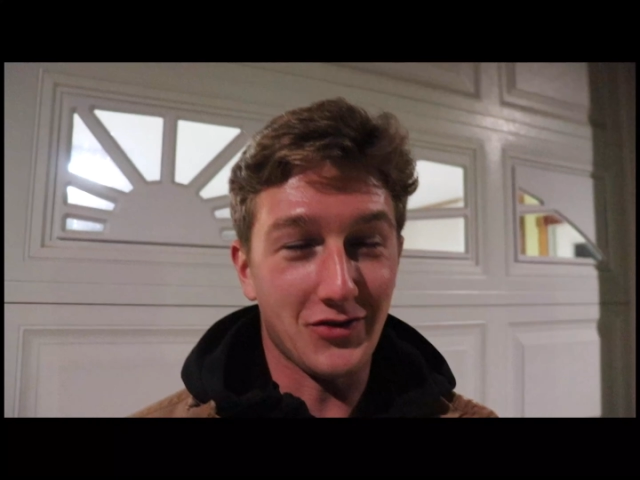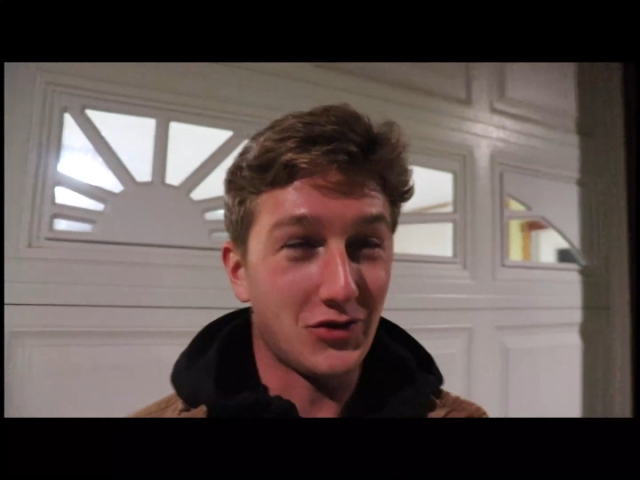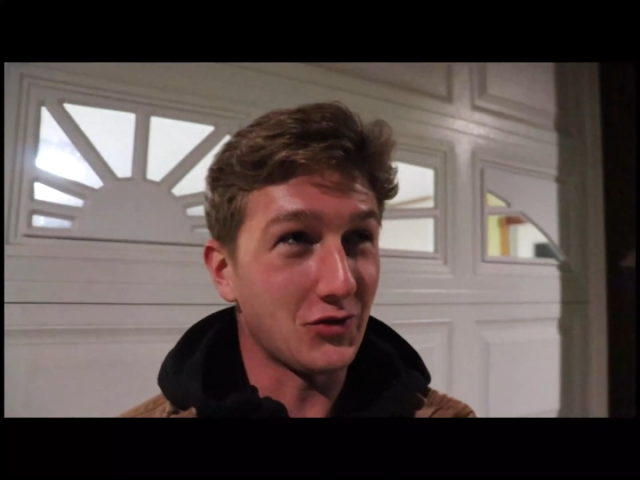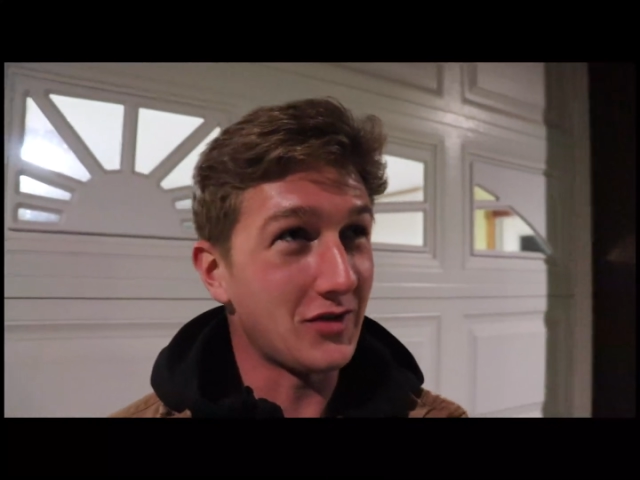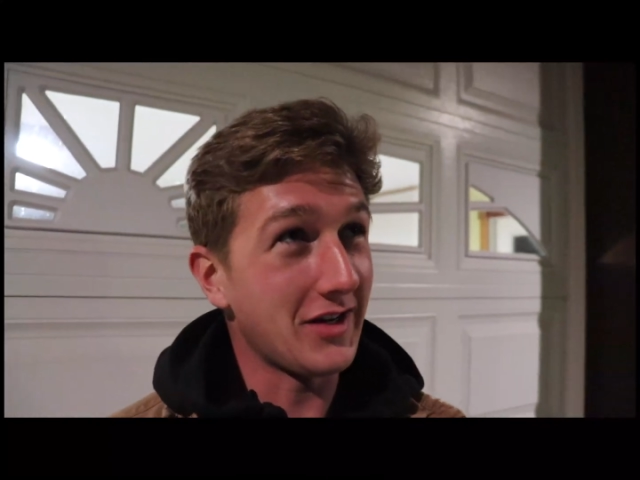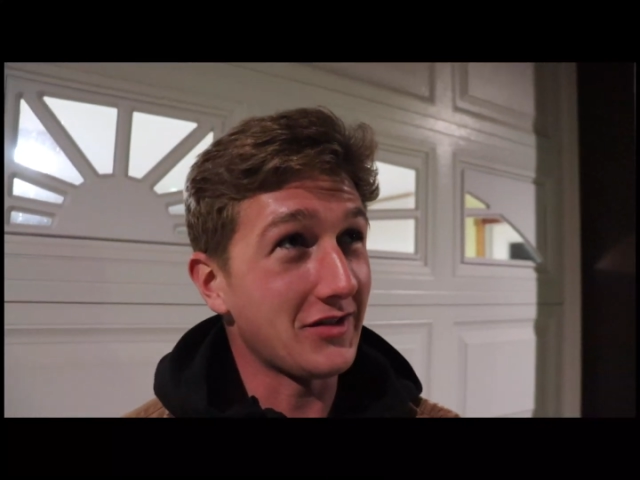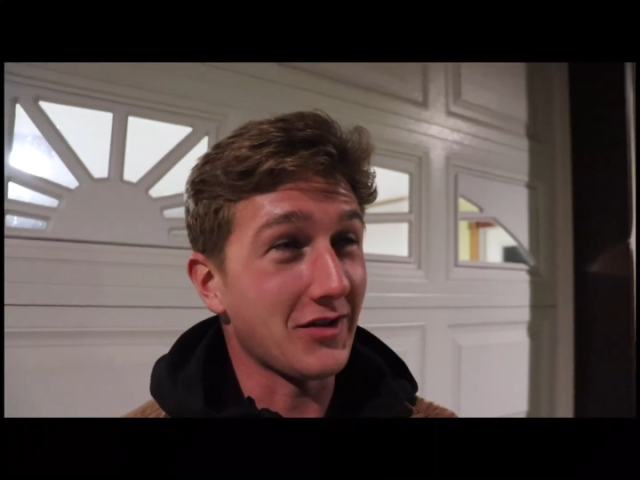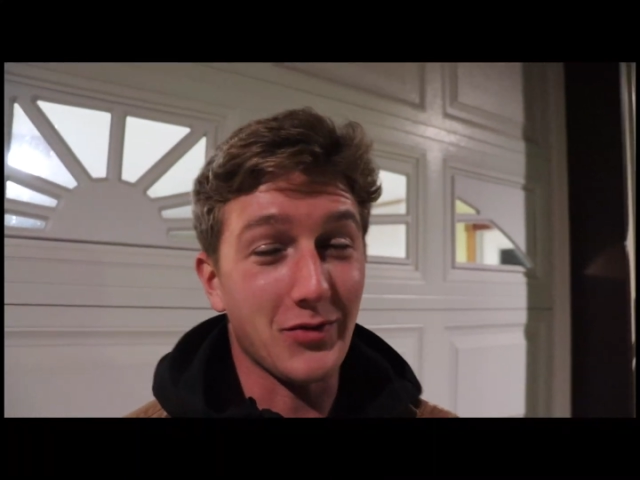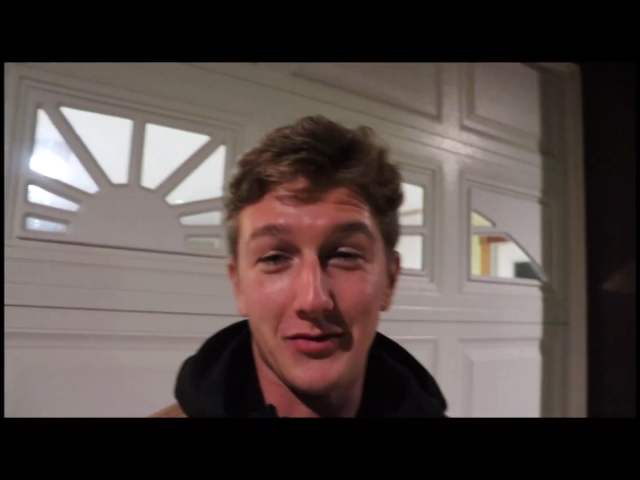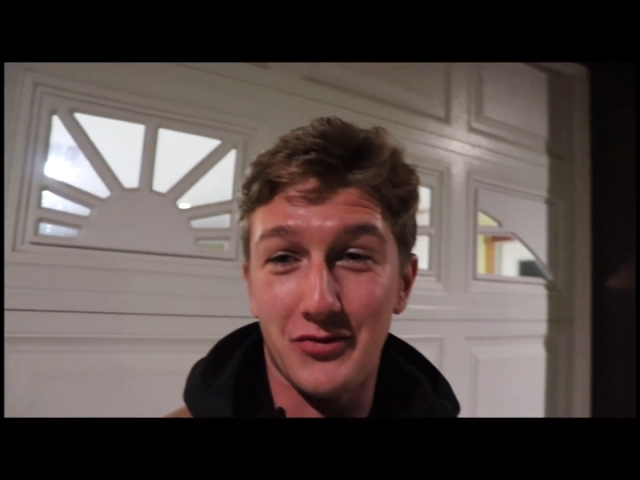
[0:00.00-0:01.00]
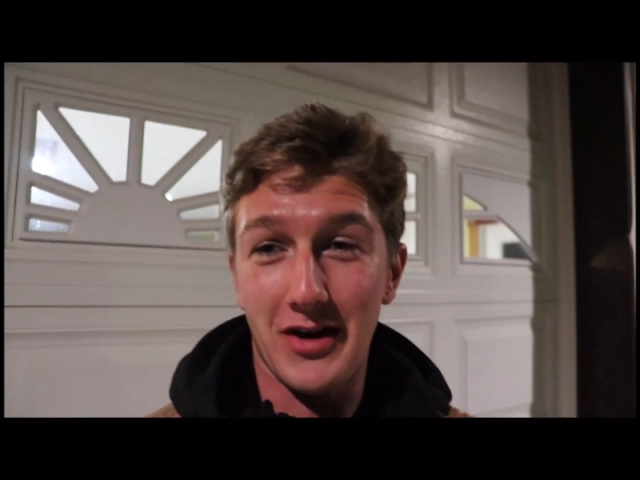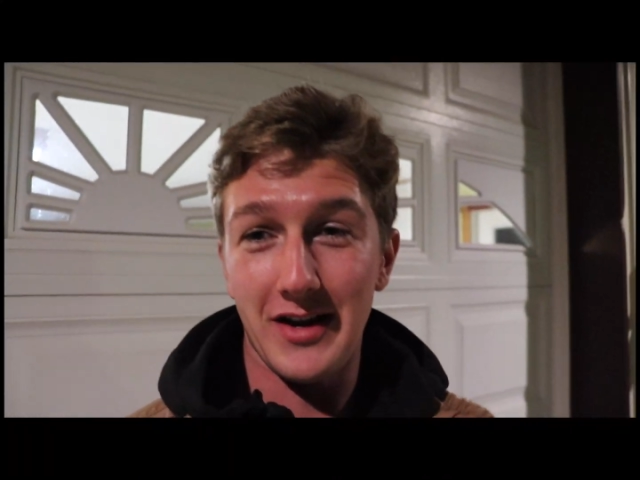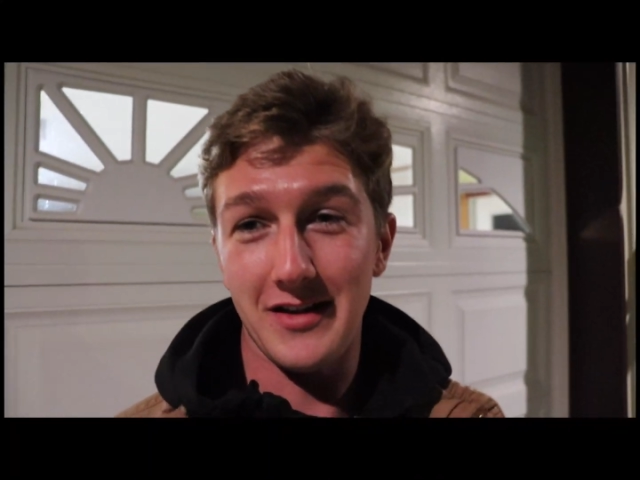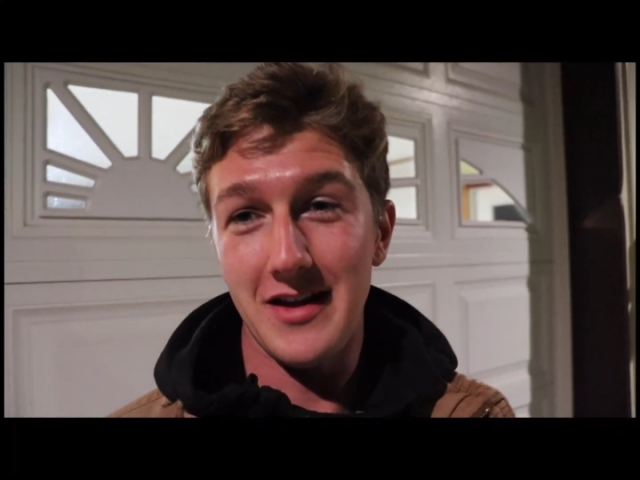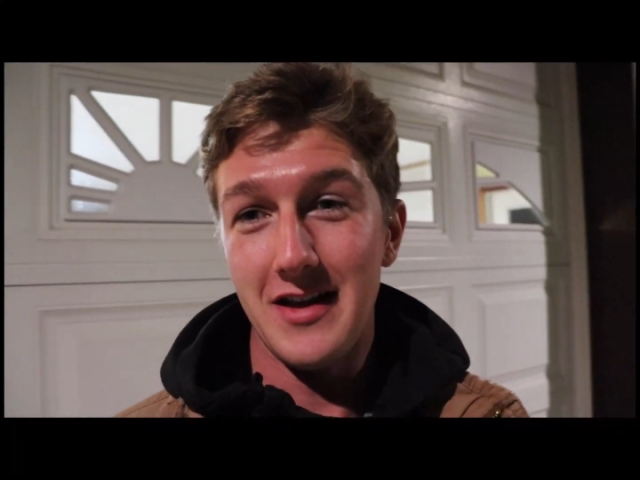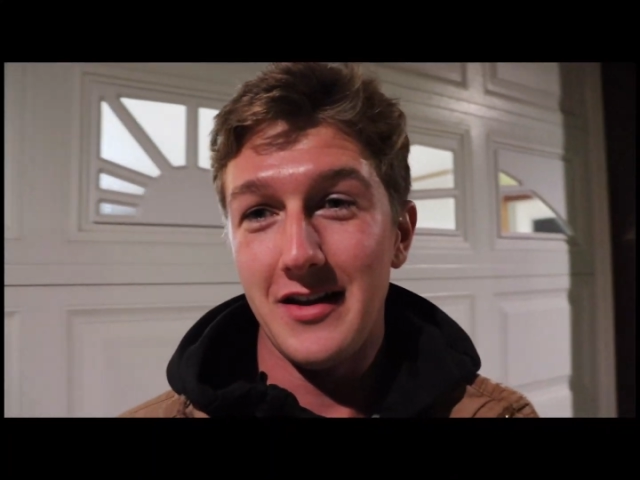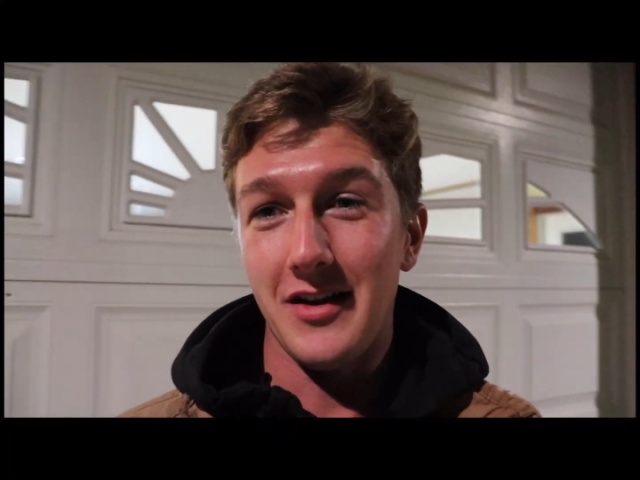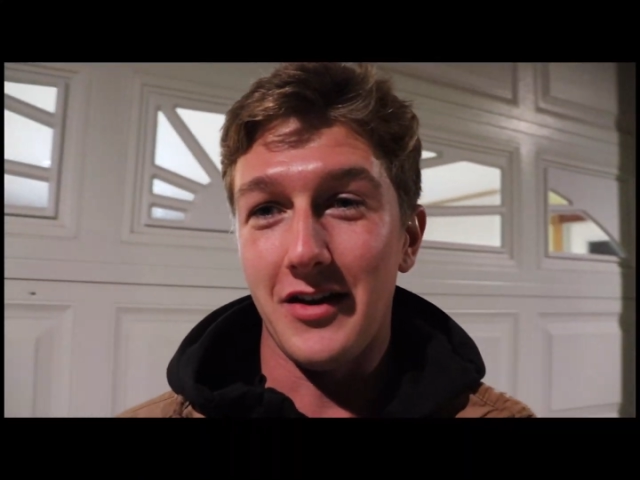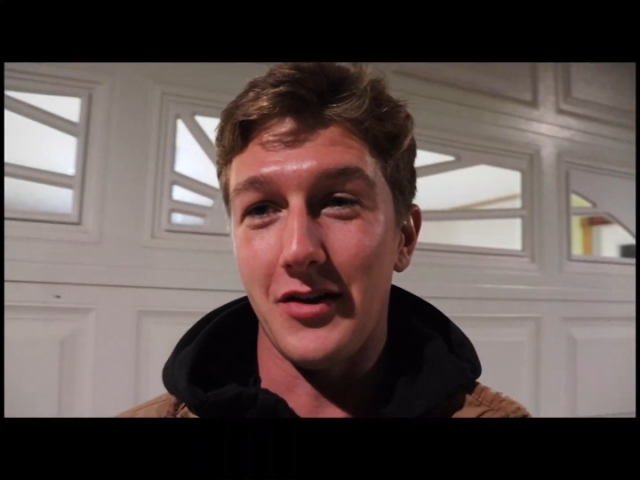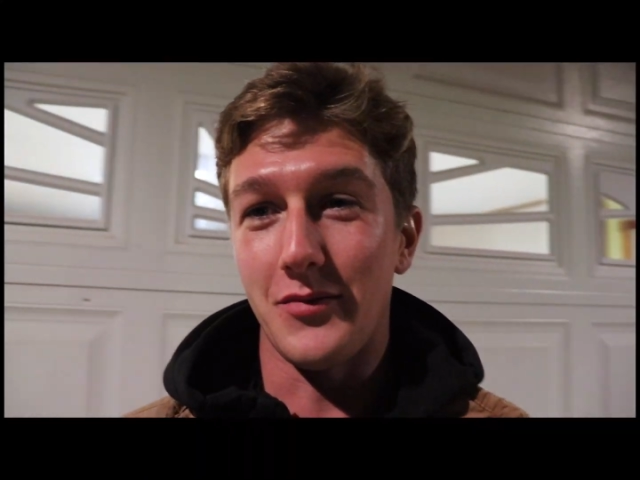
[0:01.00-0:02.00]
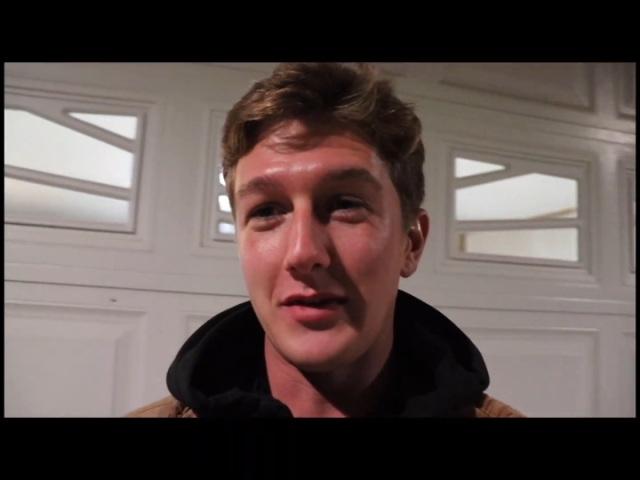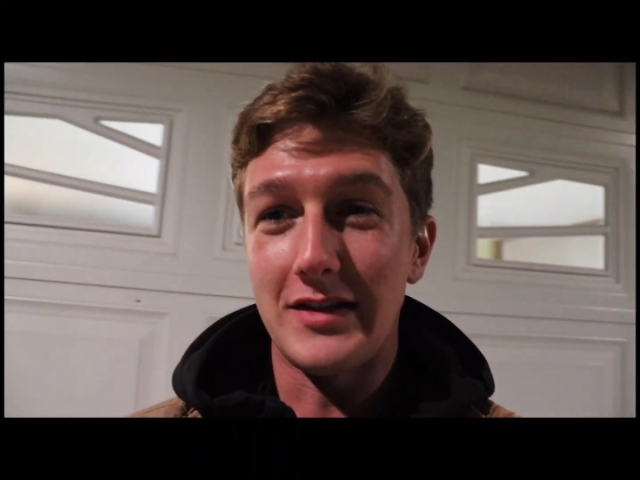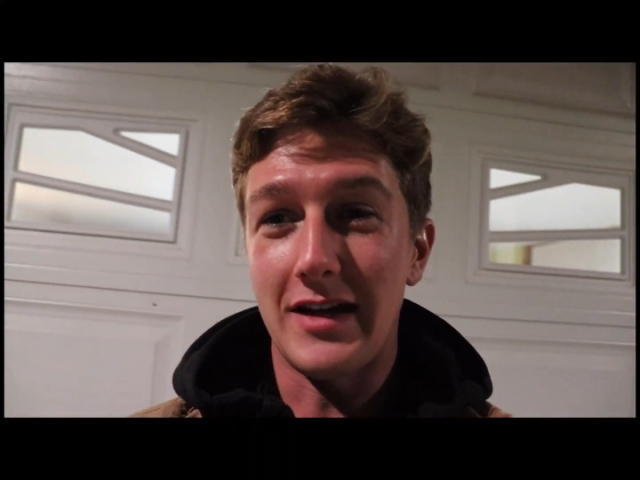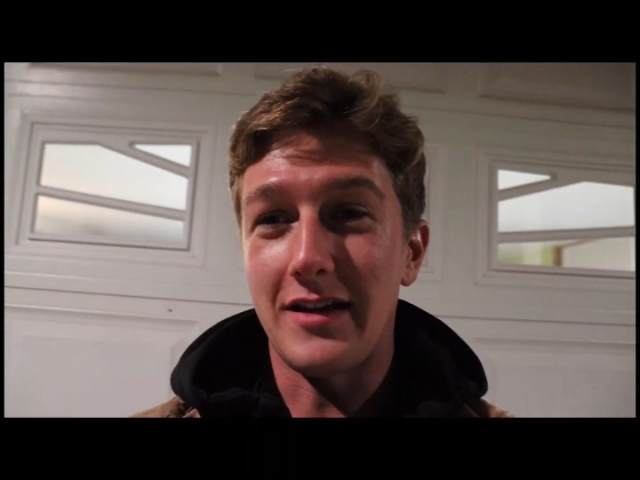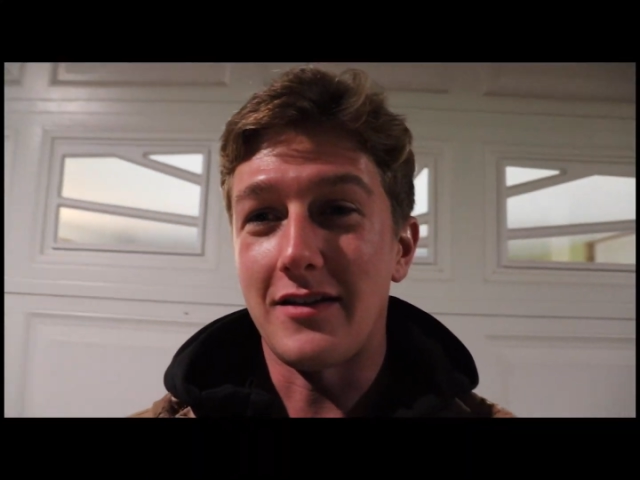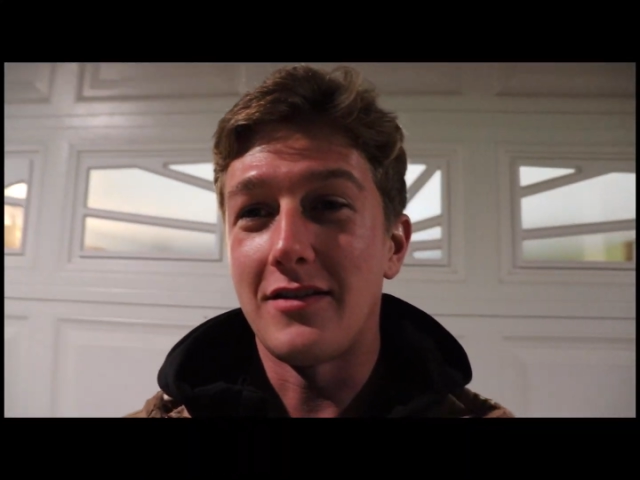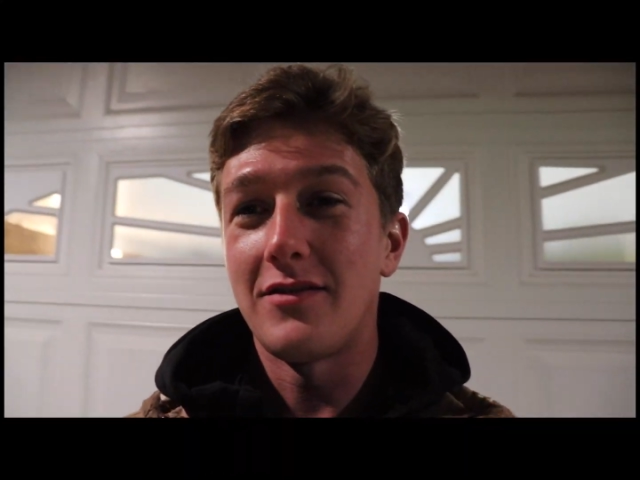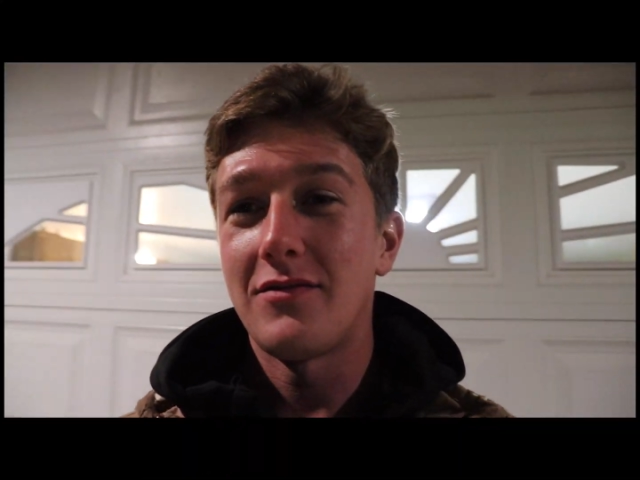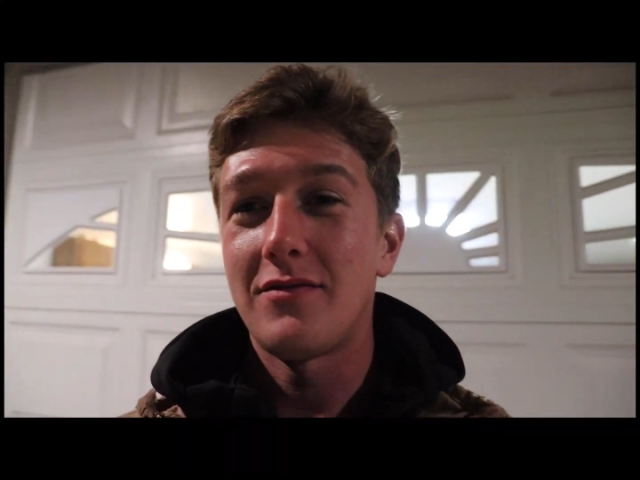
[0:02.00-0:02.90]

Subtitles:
So today's like what, Friday? The day